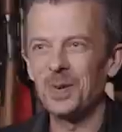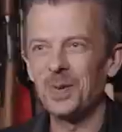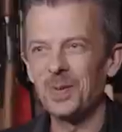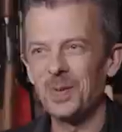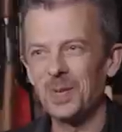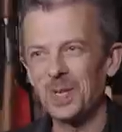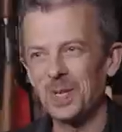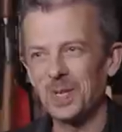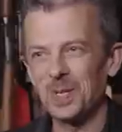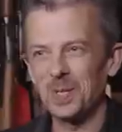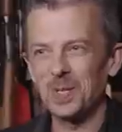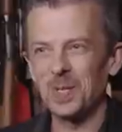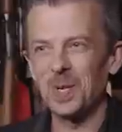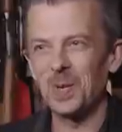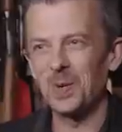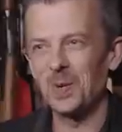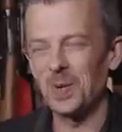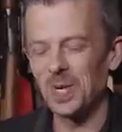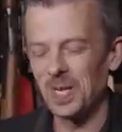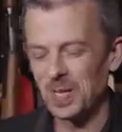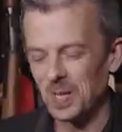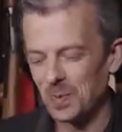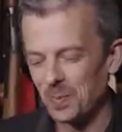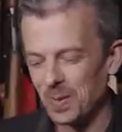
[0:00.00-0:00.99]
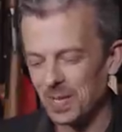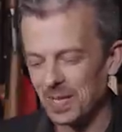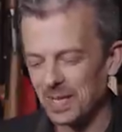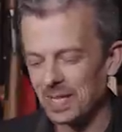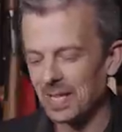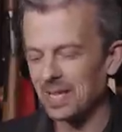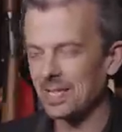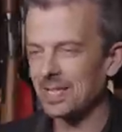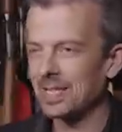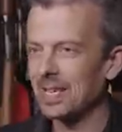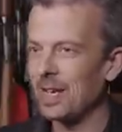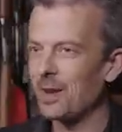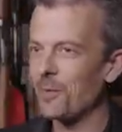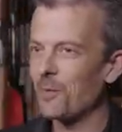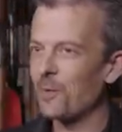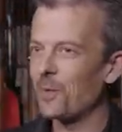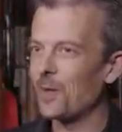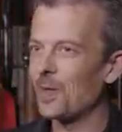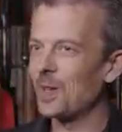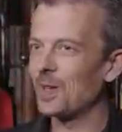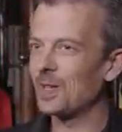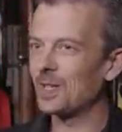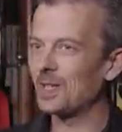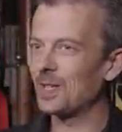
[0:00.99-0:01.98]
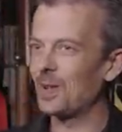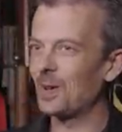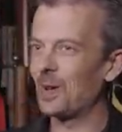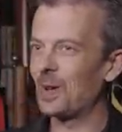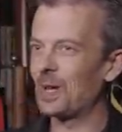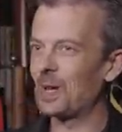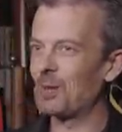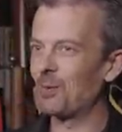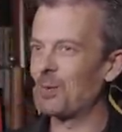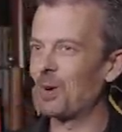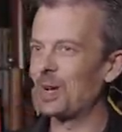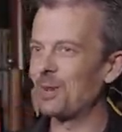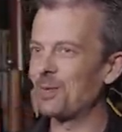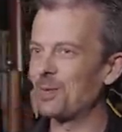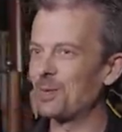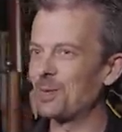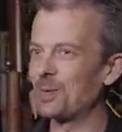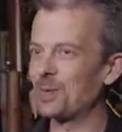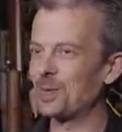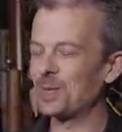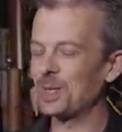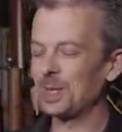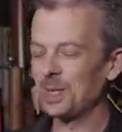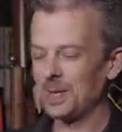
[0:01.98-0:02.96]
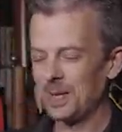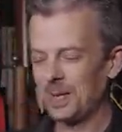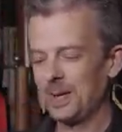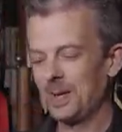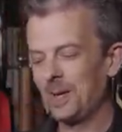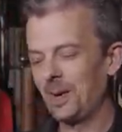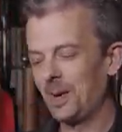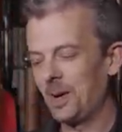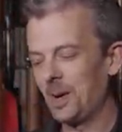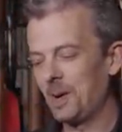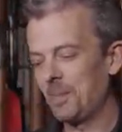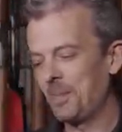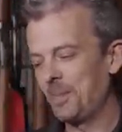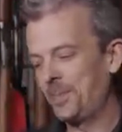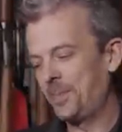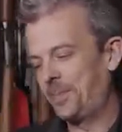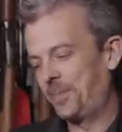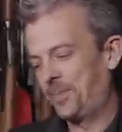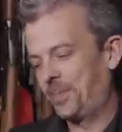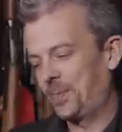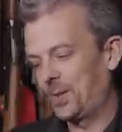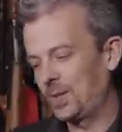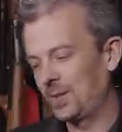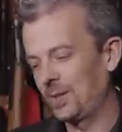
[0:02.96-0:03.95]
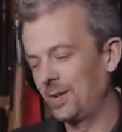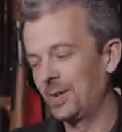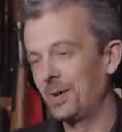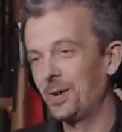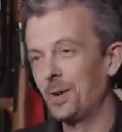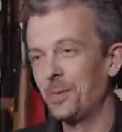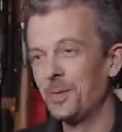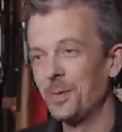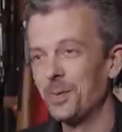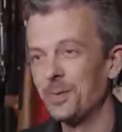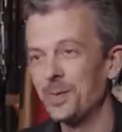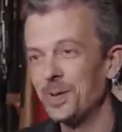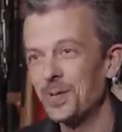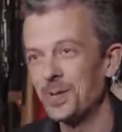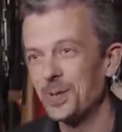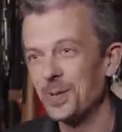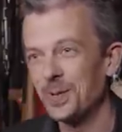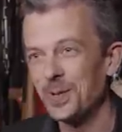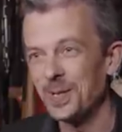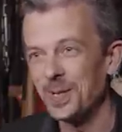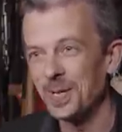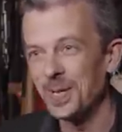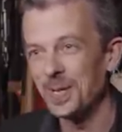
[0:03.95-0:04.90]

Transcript: on this series. But that's it for the Sterling rifles. So I hope you've enjoyed